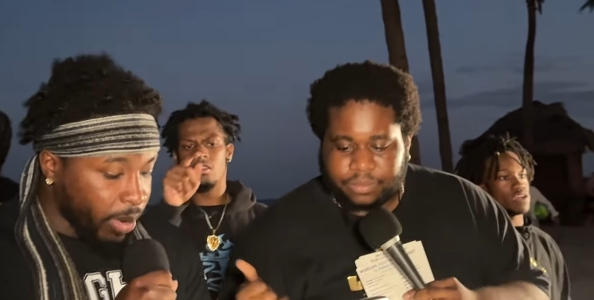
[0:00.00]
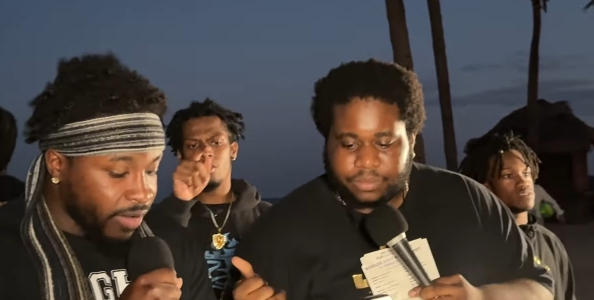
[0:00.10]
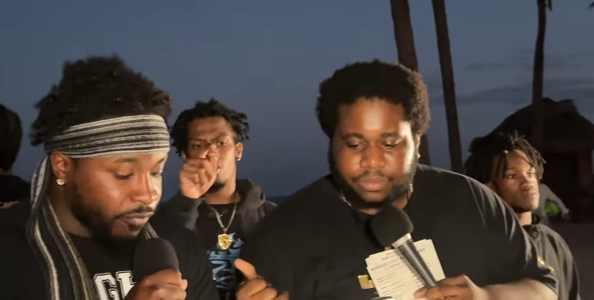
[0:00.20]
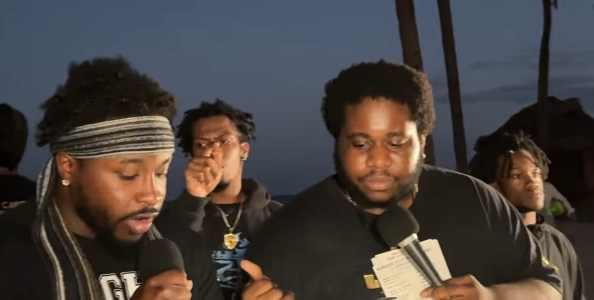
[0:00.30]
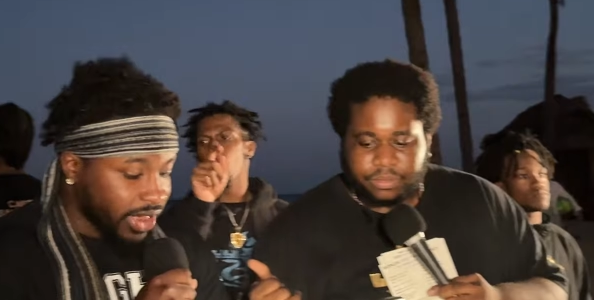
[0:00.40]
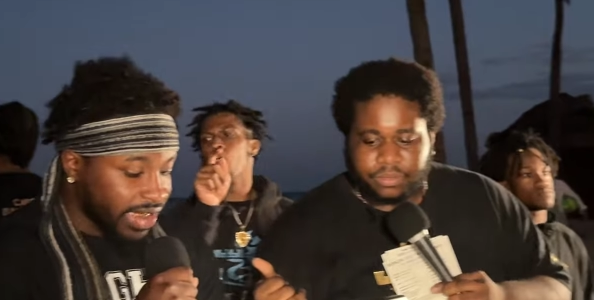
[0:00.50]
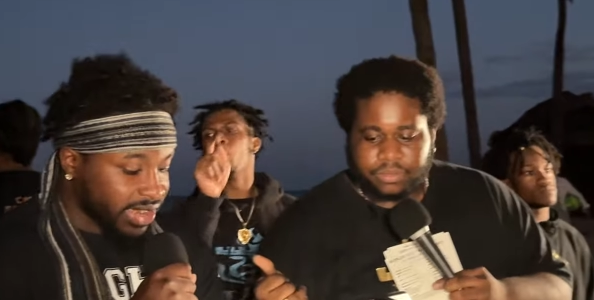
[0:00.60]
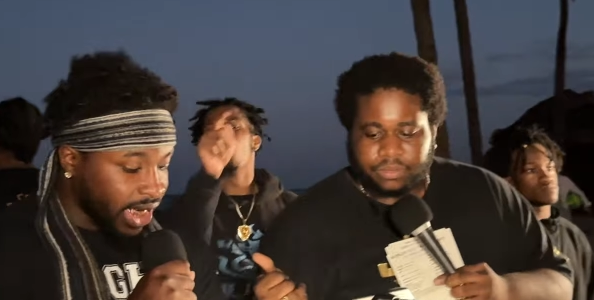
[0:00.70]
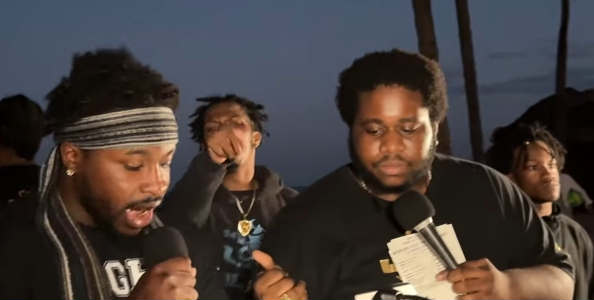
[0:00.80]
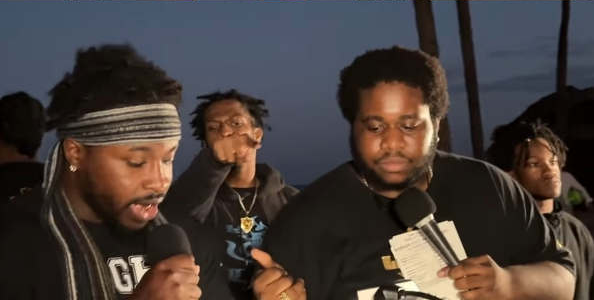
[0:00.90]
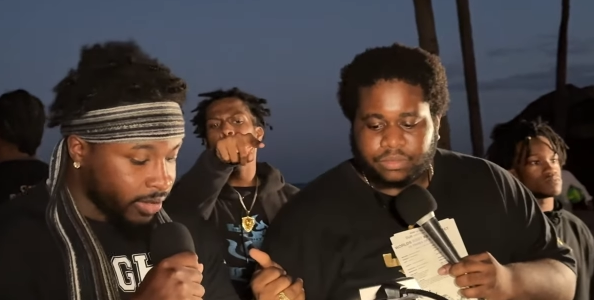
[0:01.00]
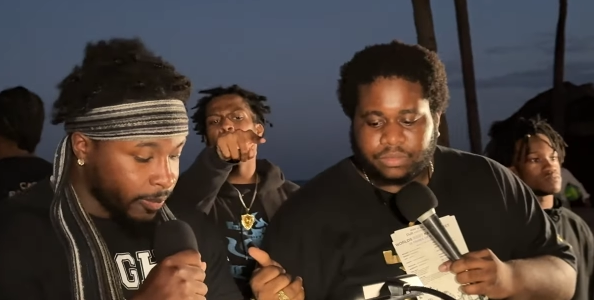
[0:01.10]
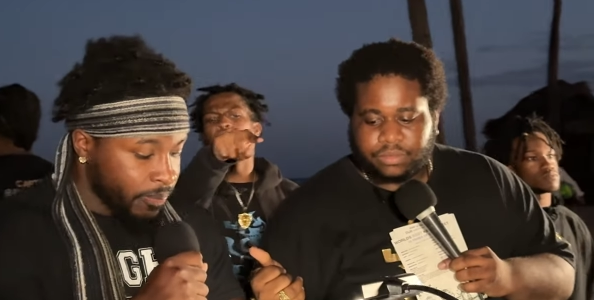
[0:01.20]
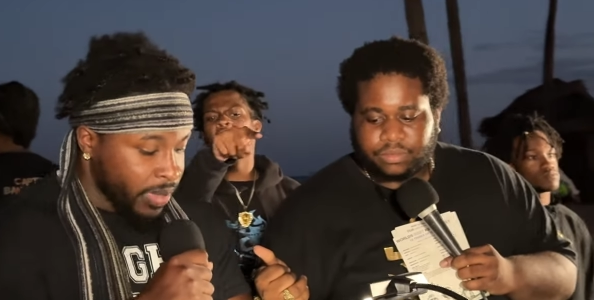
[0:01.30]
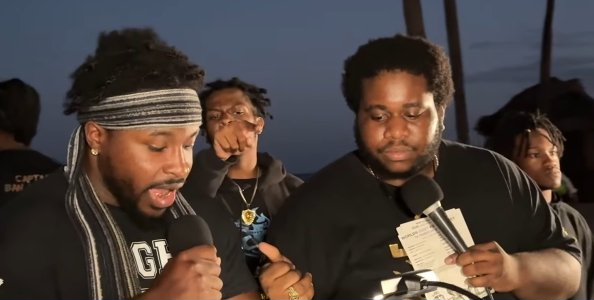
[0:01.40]
Speaker 1: bring forth a son,
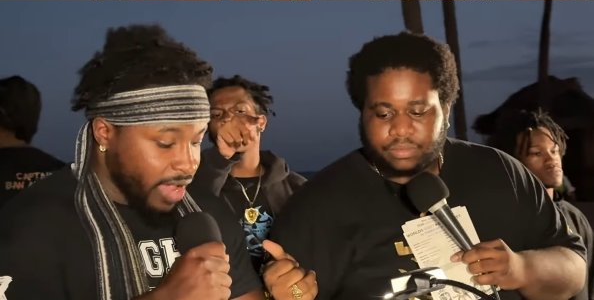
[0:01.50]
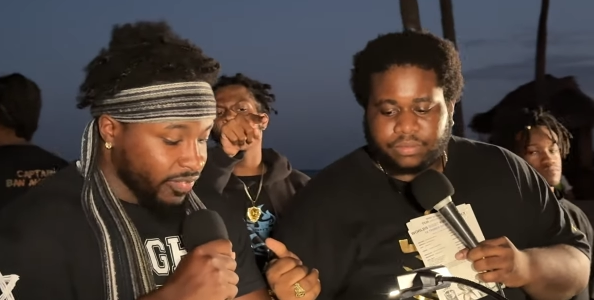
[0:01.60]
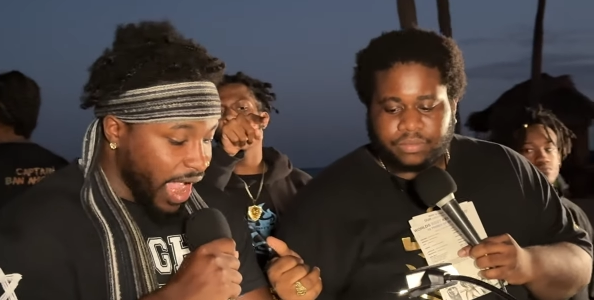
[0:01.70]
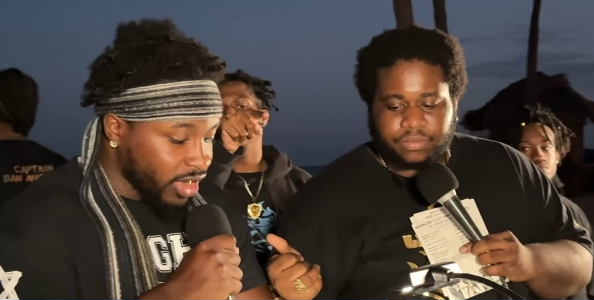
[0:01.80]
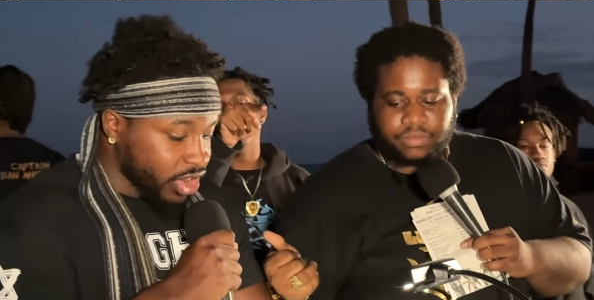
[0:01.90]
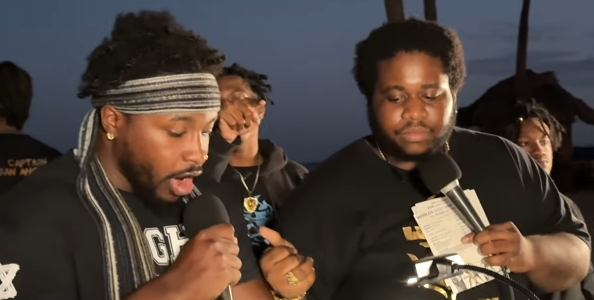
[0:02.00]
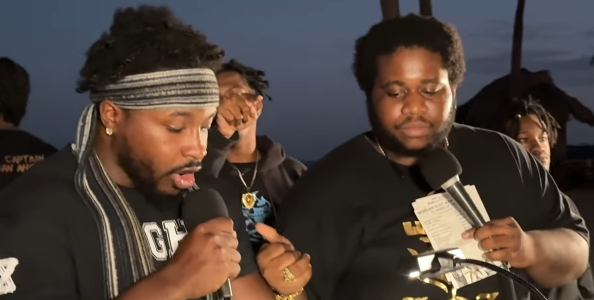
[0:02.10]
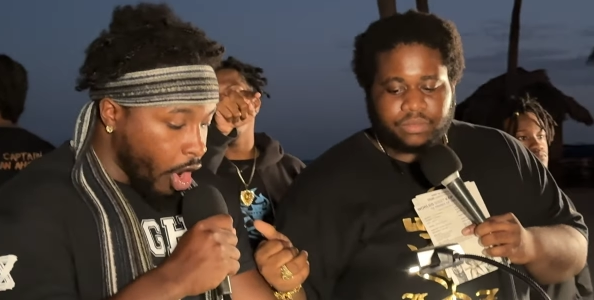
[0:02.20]
and thou shalt